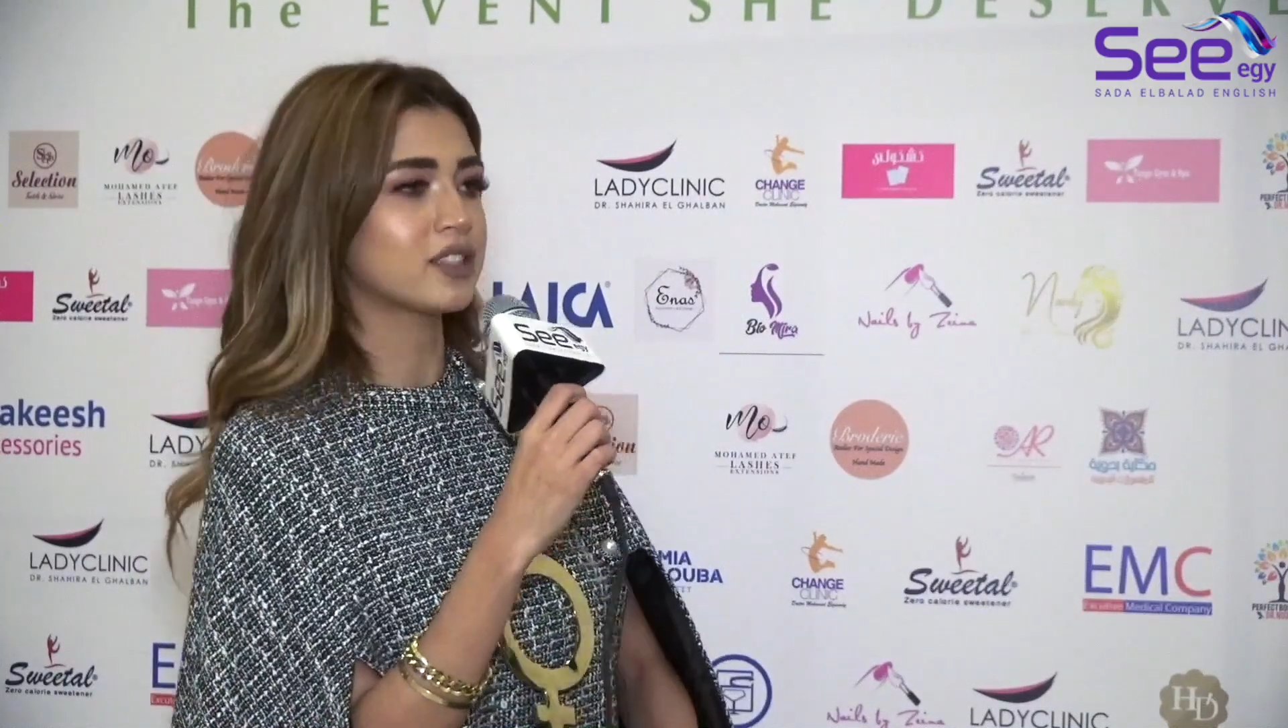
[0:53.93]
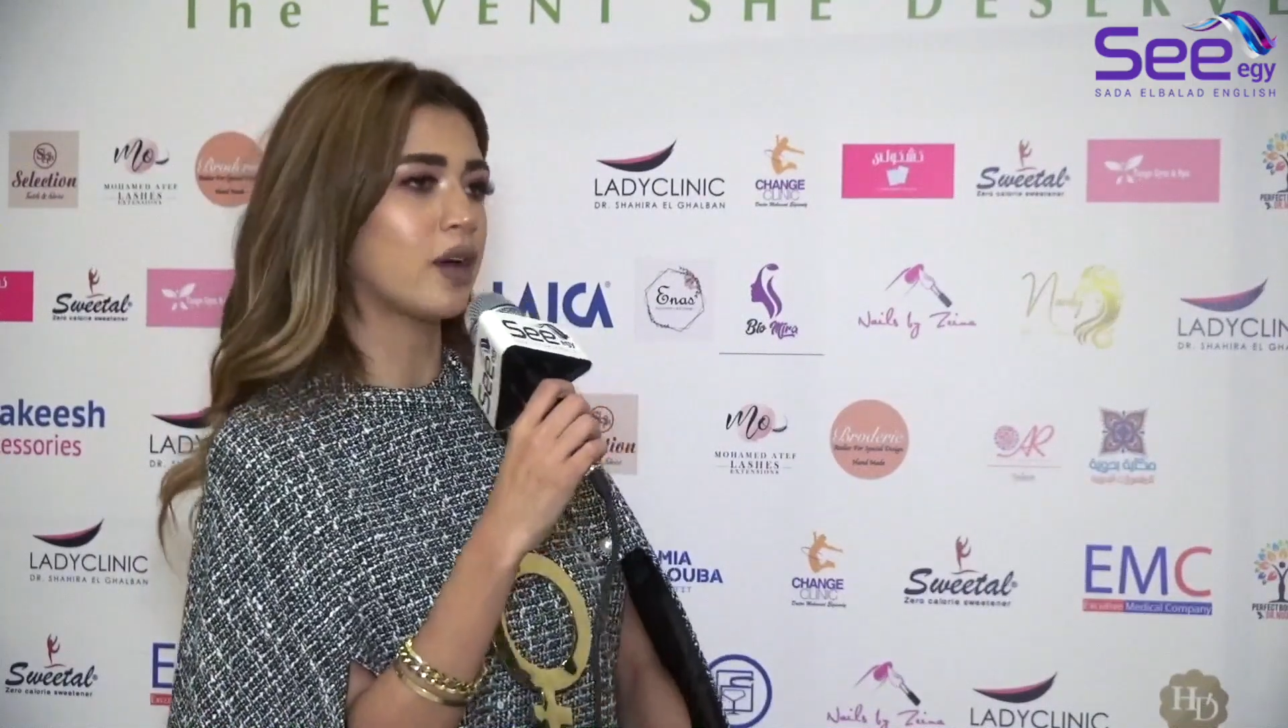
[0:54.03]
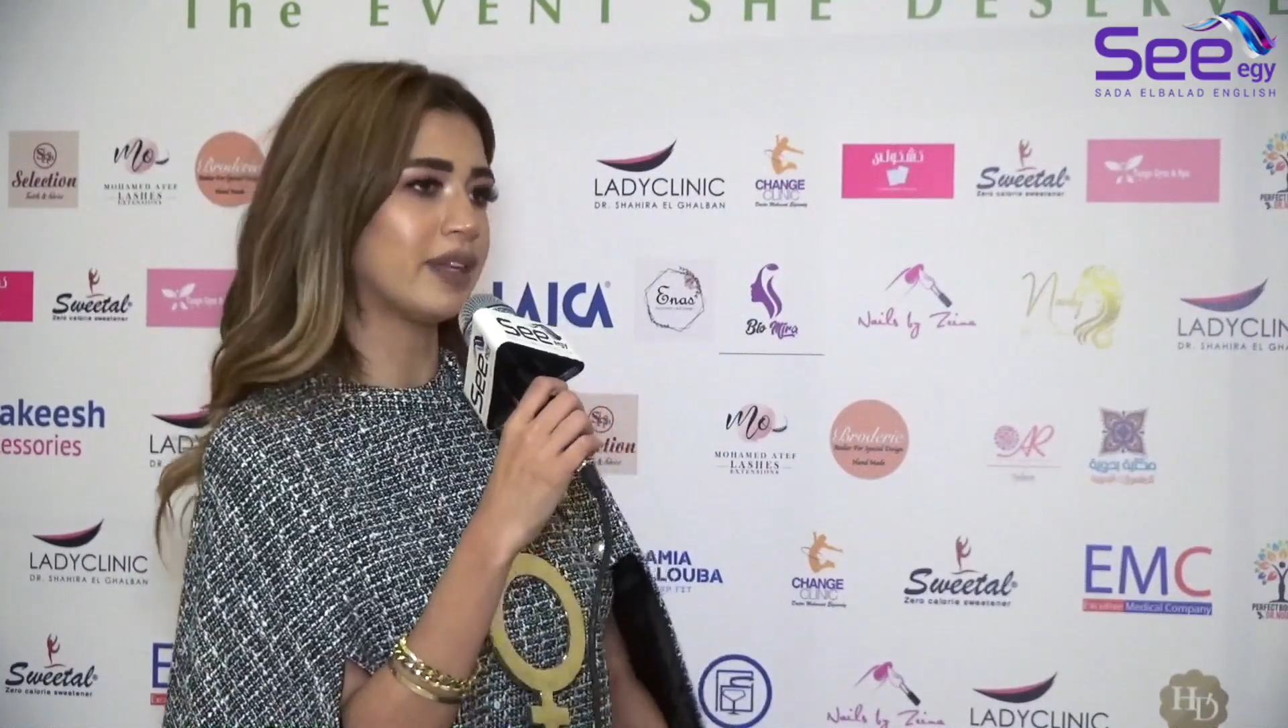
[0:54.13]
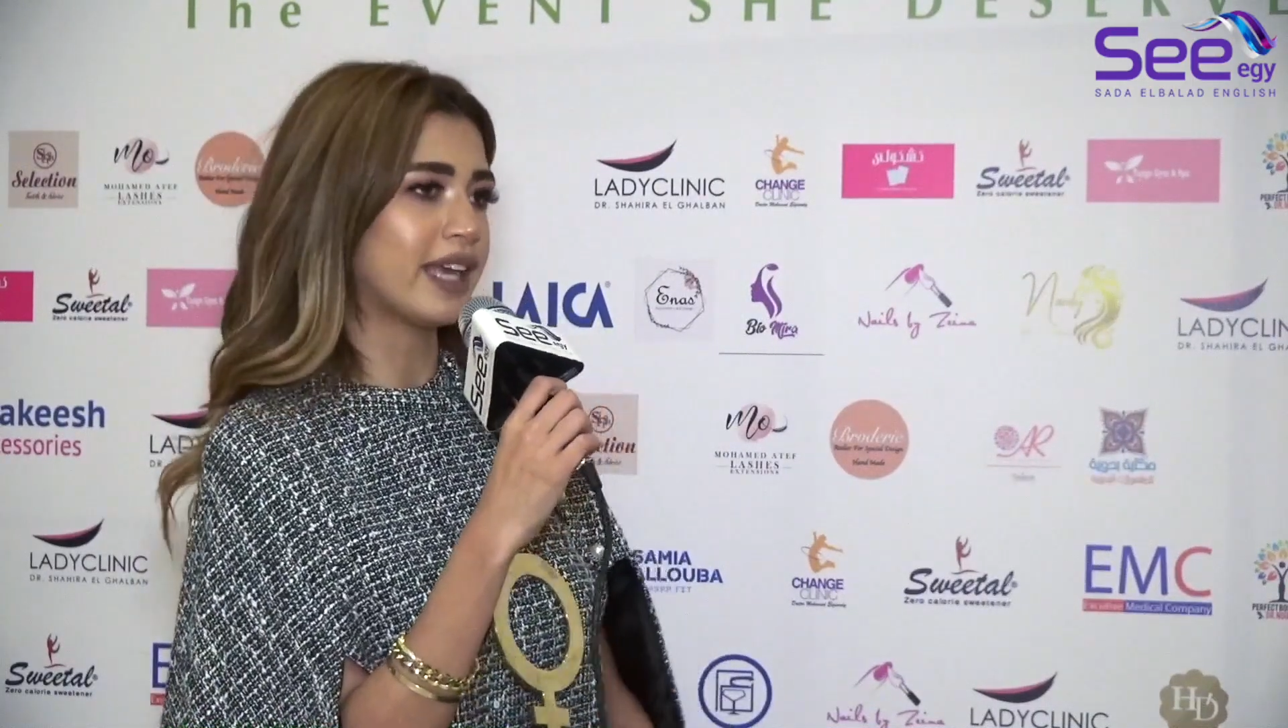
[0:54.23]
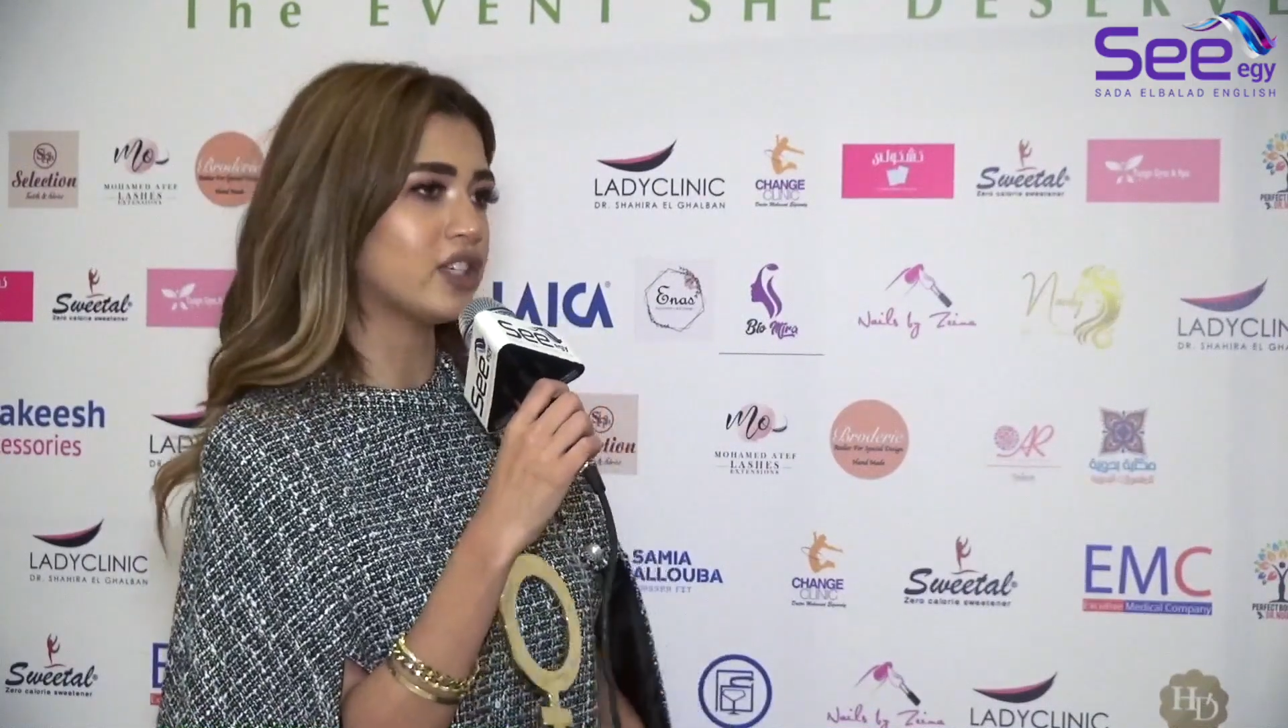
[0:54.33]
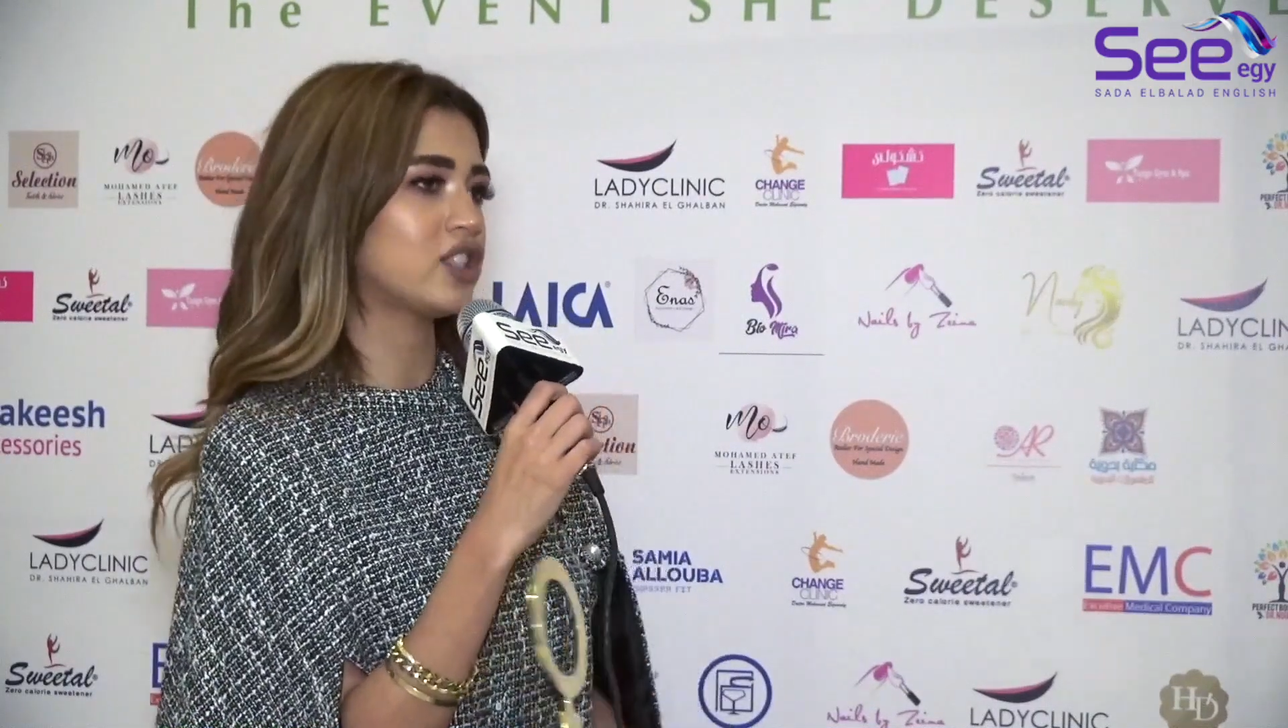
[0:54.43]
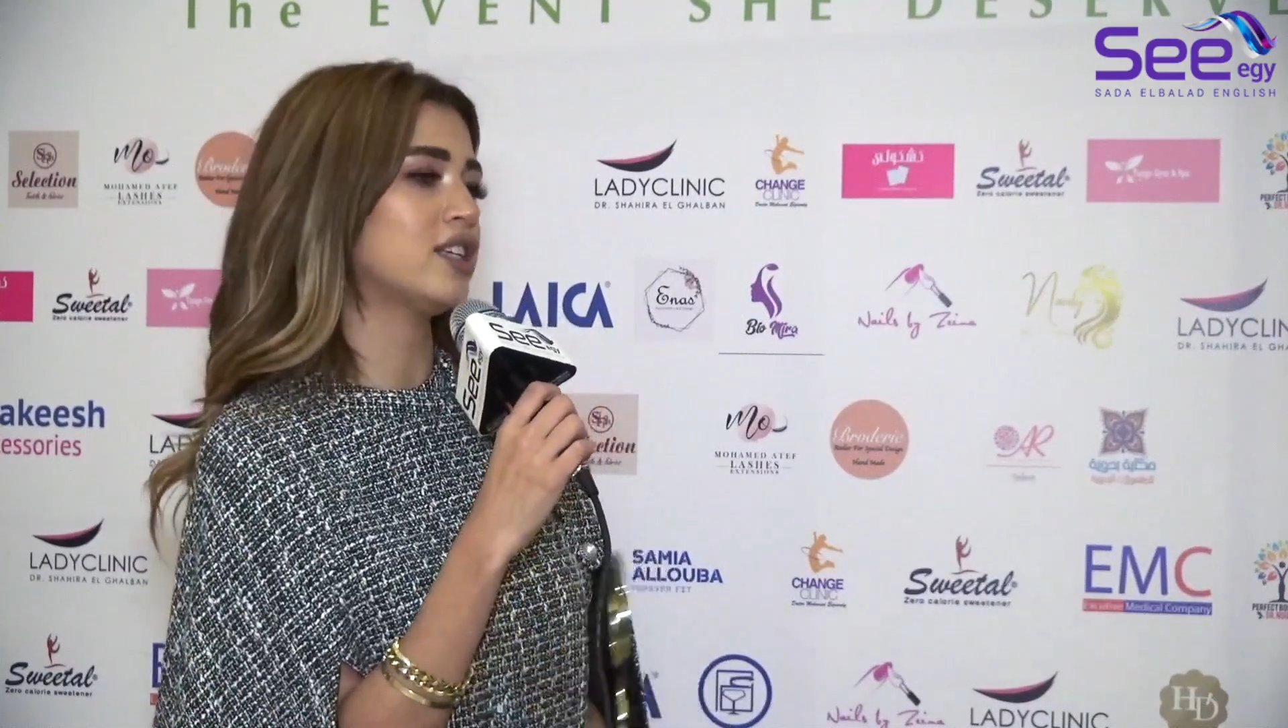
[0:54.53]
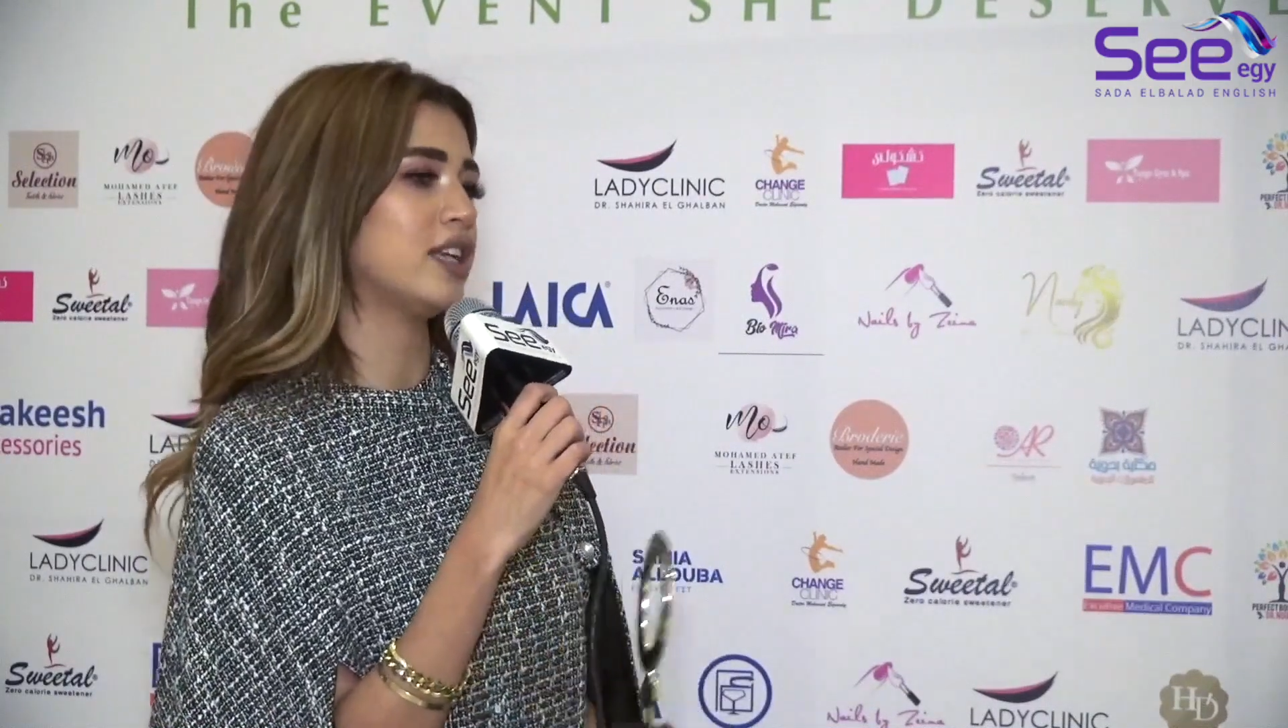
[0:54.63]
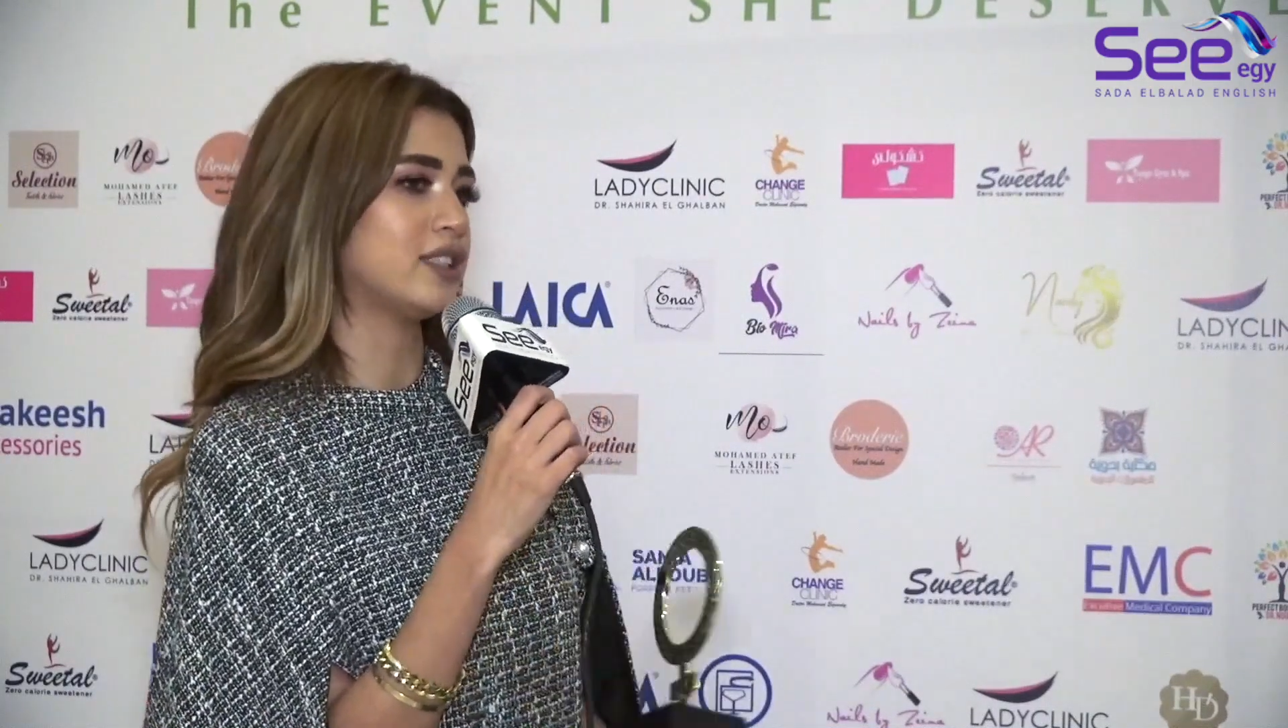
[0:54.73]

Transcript: communication